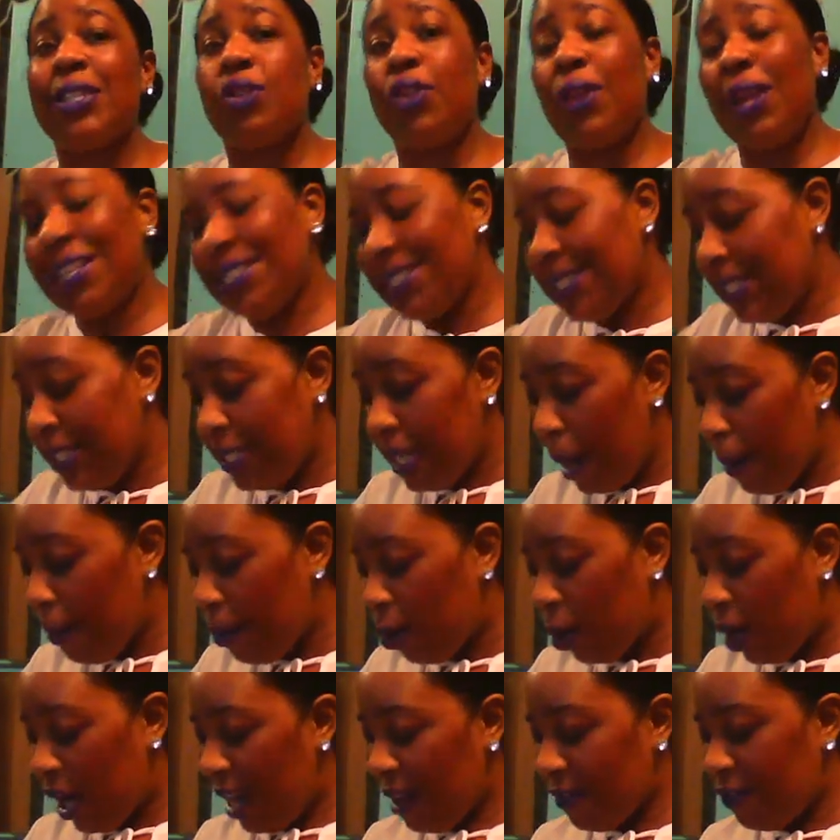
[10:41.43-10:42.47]
So that's double
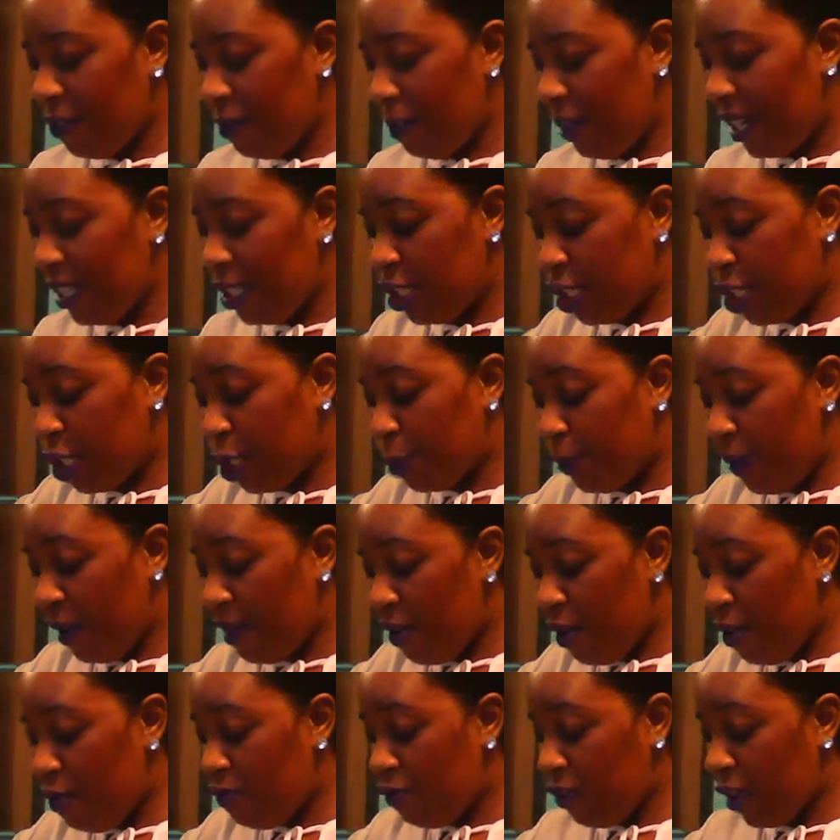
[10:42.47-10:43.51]
confirmation
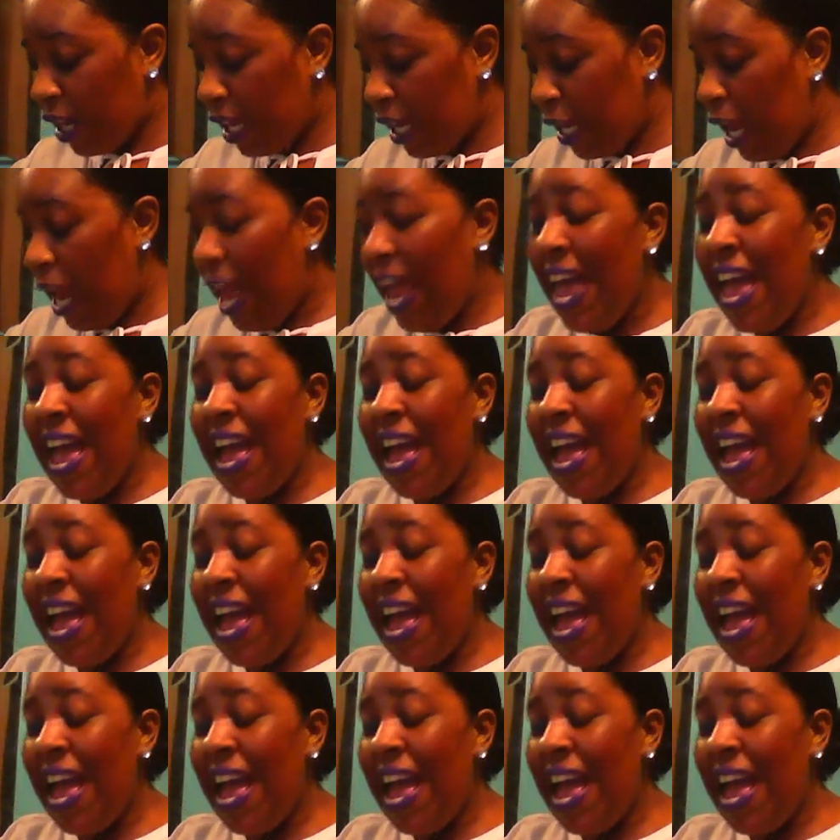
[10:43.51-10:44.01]
spirit, really.